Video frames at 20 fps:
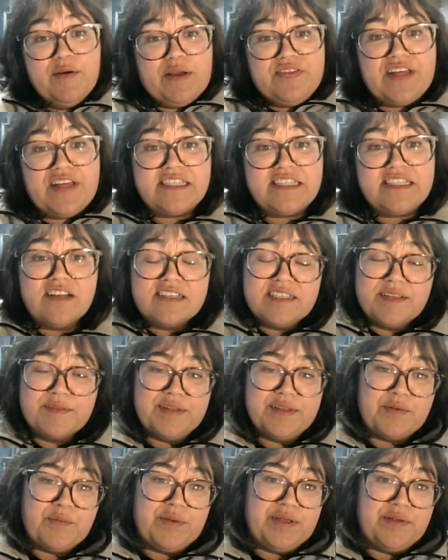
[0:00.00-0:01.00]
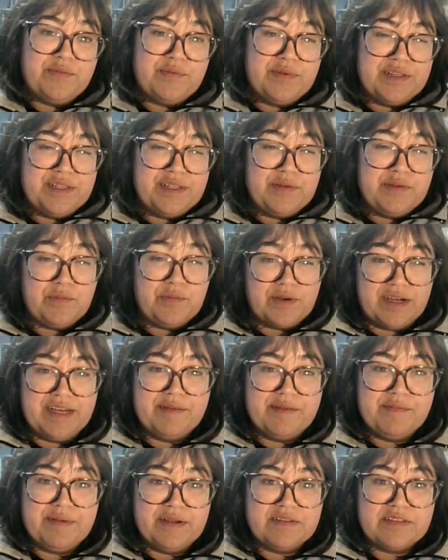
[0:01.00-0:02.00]
that's not something we really
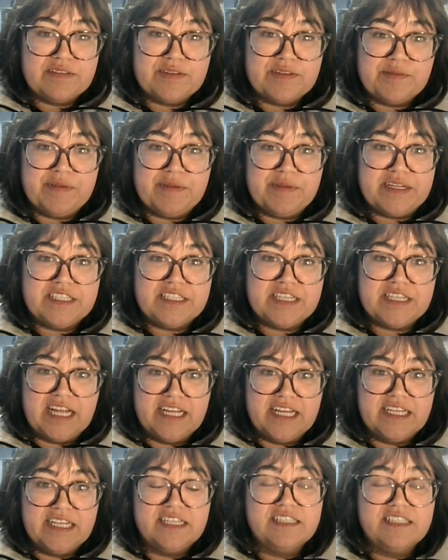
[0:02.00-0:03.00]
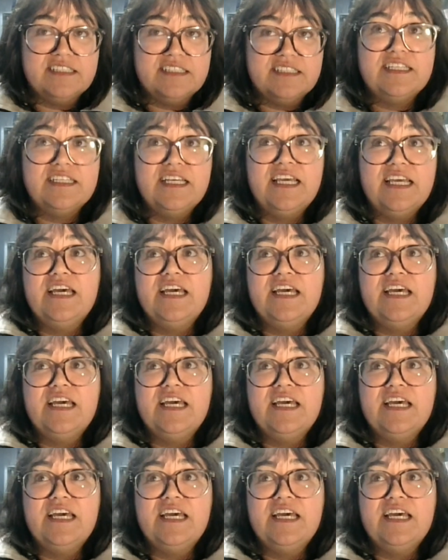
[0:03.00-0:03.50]
worry about so much as